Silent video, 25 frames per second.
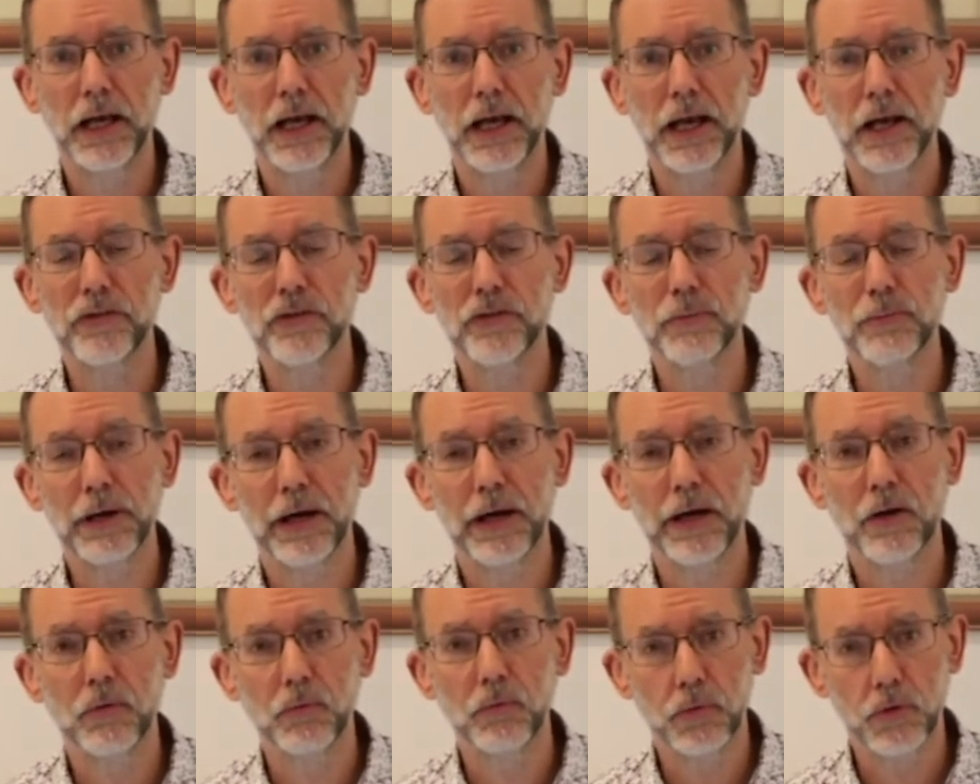as
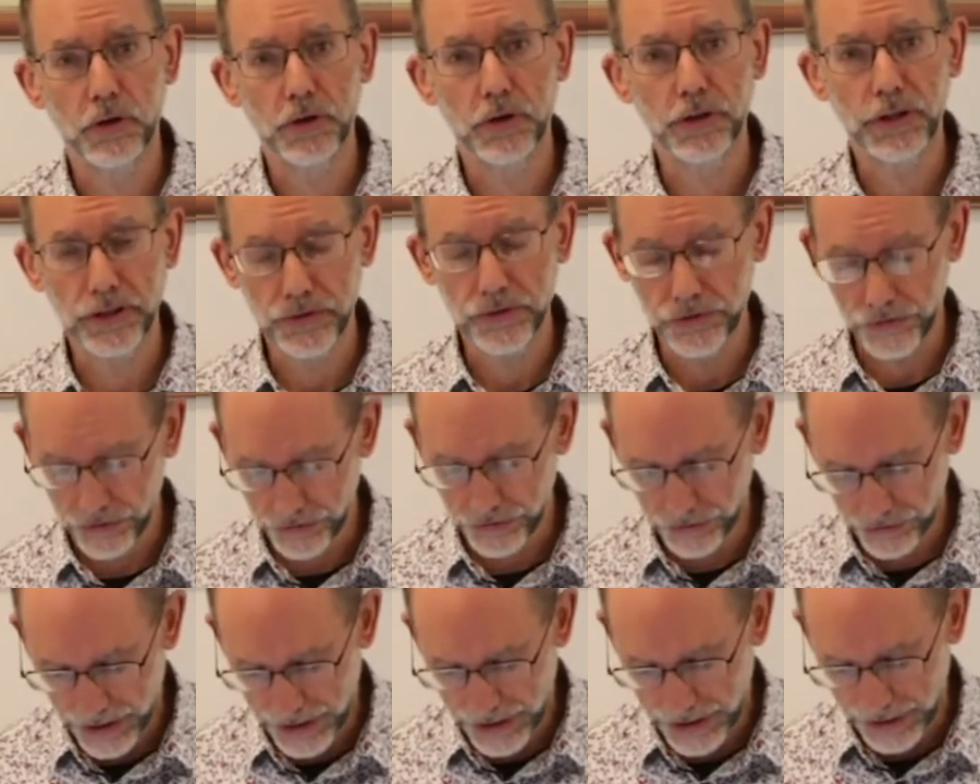about what he's
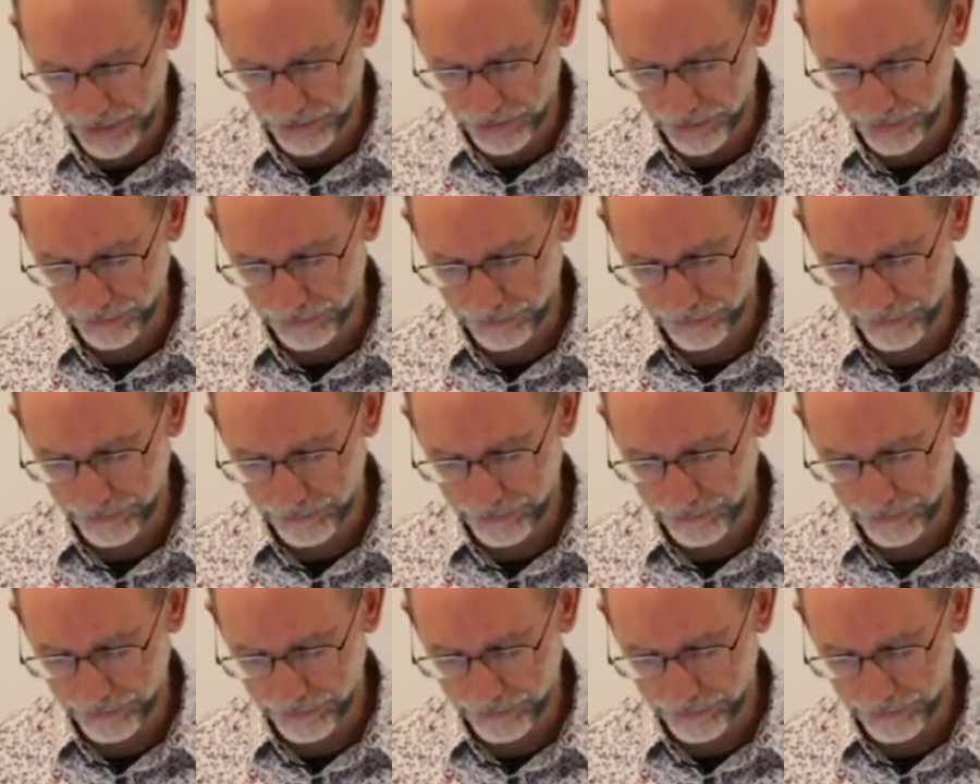said.